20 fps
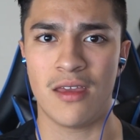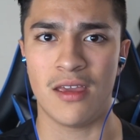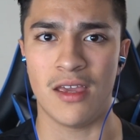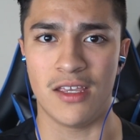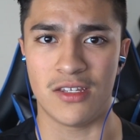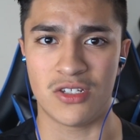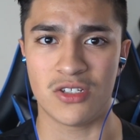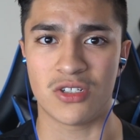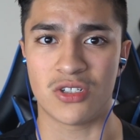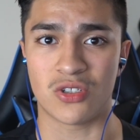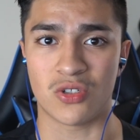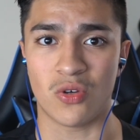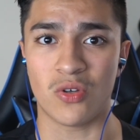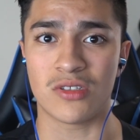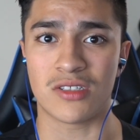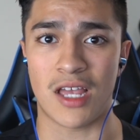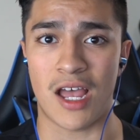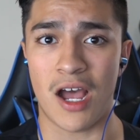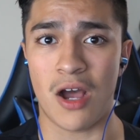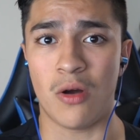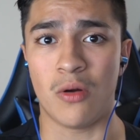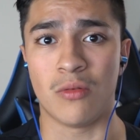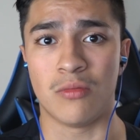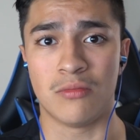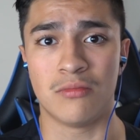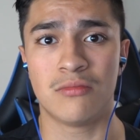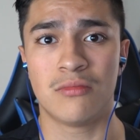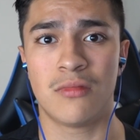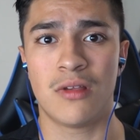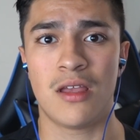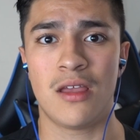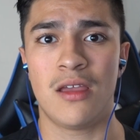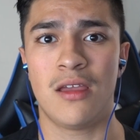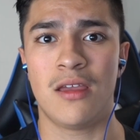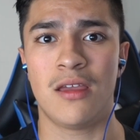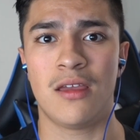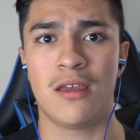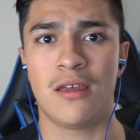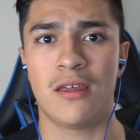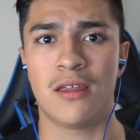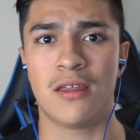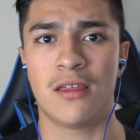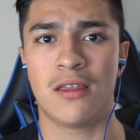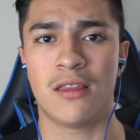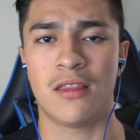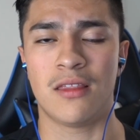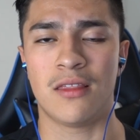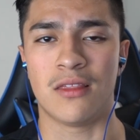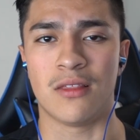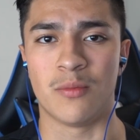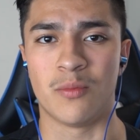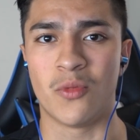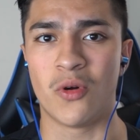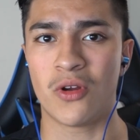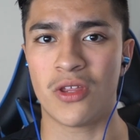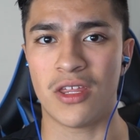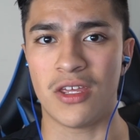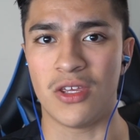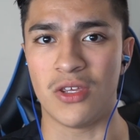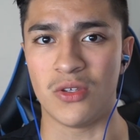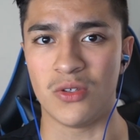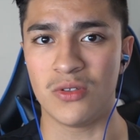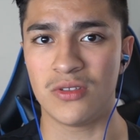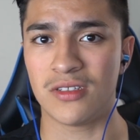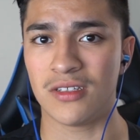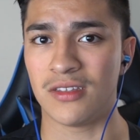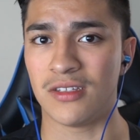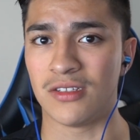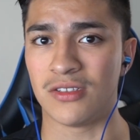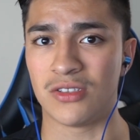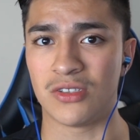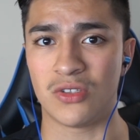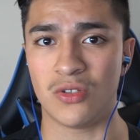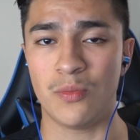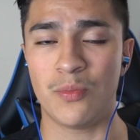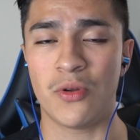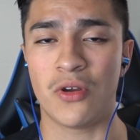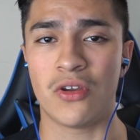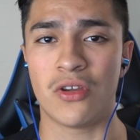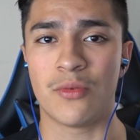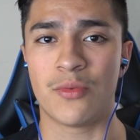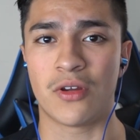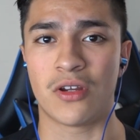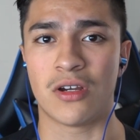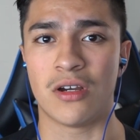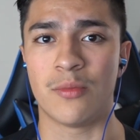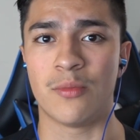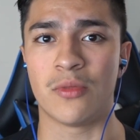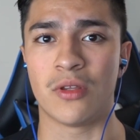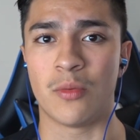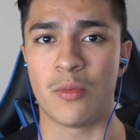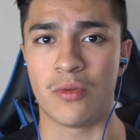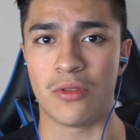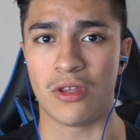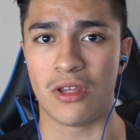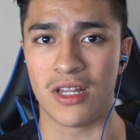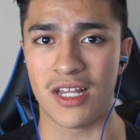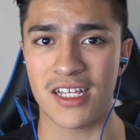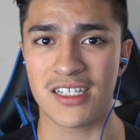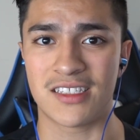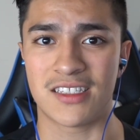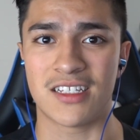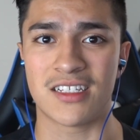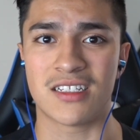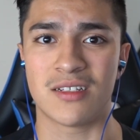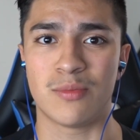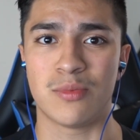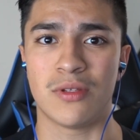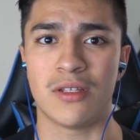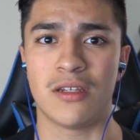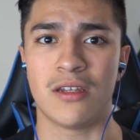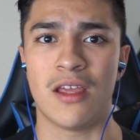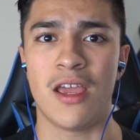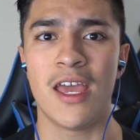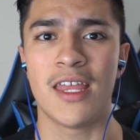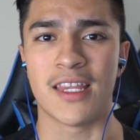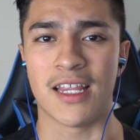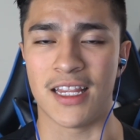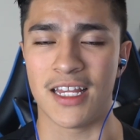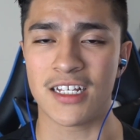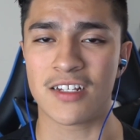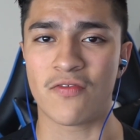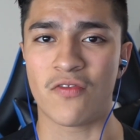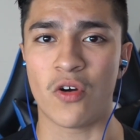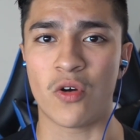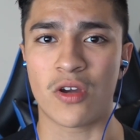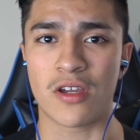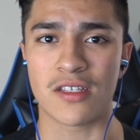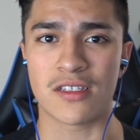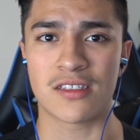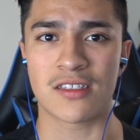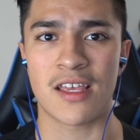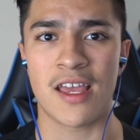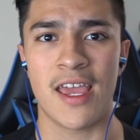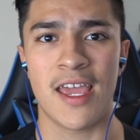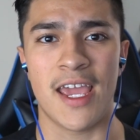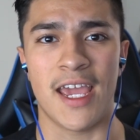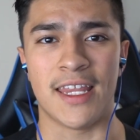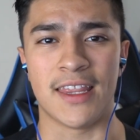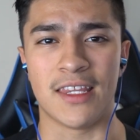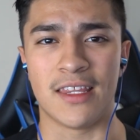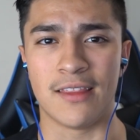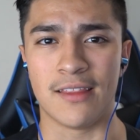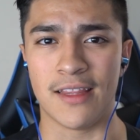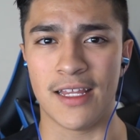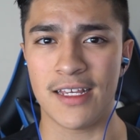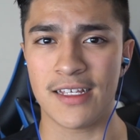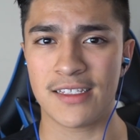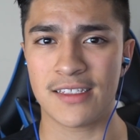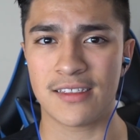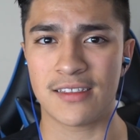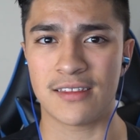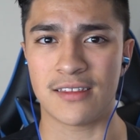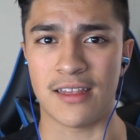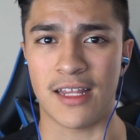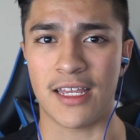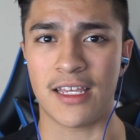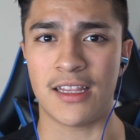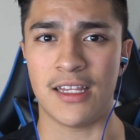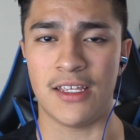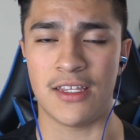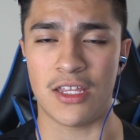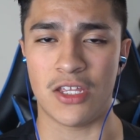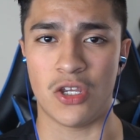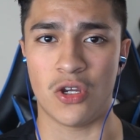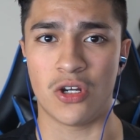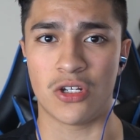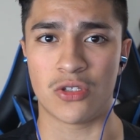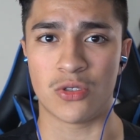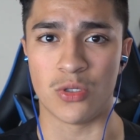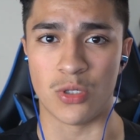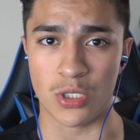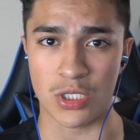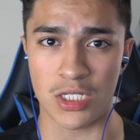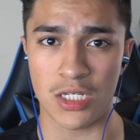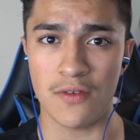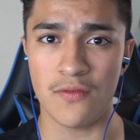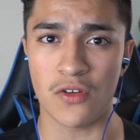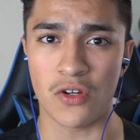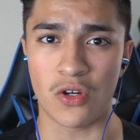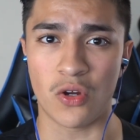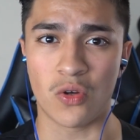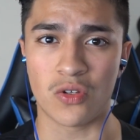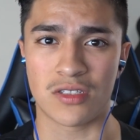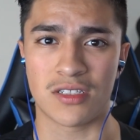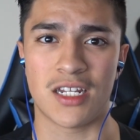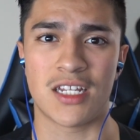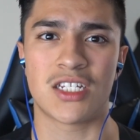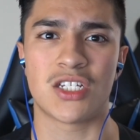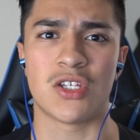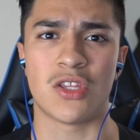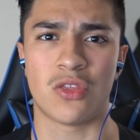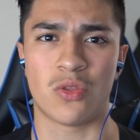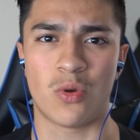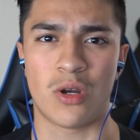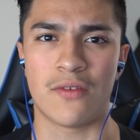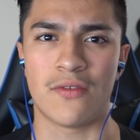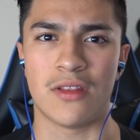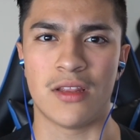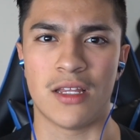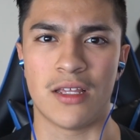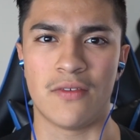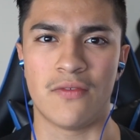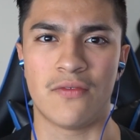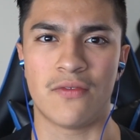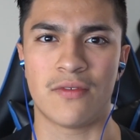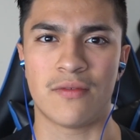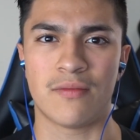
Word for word: it just shows how the more that you use it, the stupider you become, the, the less discipline, the less focus, and the less likely that you are to achieve your goals and actually thrive in life.